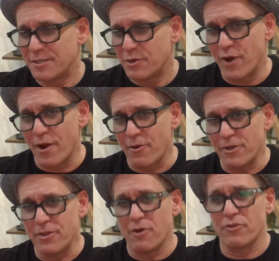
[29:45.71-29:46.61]
where
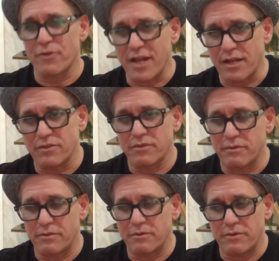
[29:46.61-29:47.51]
they're
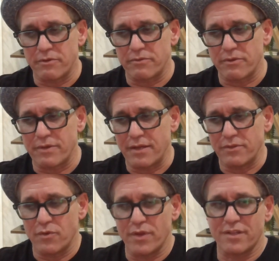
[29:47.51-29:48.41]

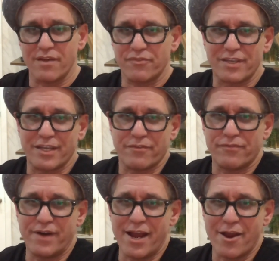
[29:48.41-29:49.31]
not doing enough to get
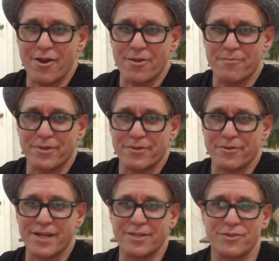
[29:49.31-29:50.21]
fired, but
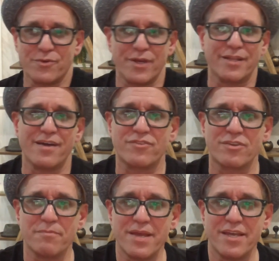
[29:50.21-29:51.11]
they're not doing enough
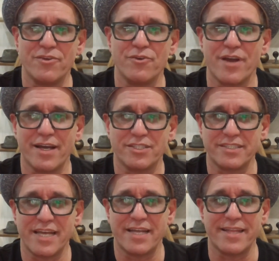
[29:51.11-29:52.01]
to make you guys
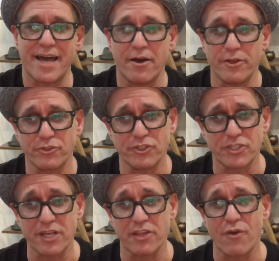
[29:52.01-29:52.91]
stand out. You're
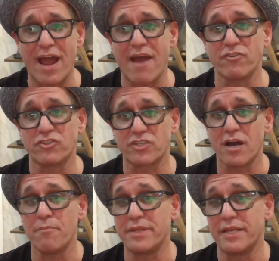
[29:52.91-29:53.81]
just another average
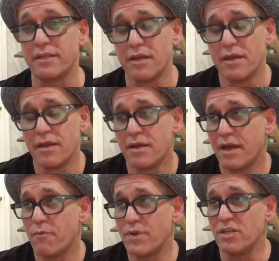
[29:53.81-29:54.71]
company.
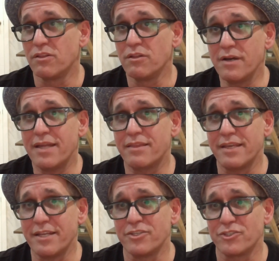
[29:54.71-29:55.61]
And when you look at
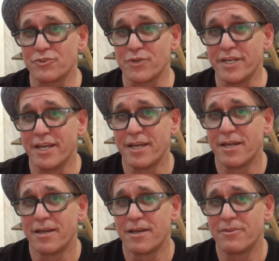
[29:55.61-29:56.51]
the industry,
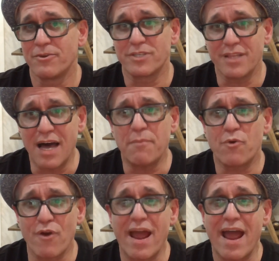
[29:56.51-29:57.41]
there's a lot
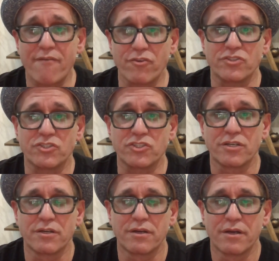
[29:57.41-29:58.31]
more
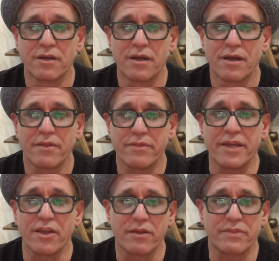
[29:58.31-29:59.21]
average
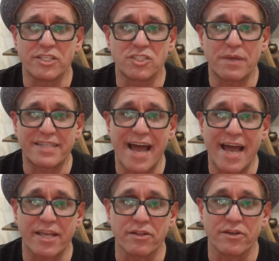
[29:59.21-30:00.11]
than
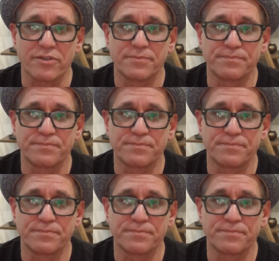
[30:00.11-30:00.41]
spectacular.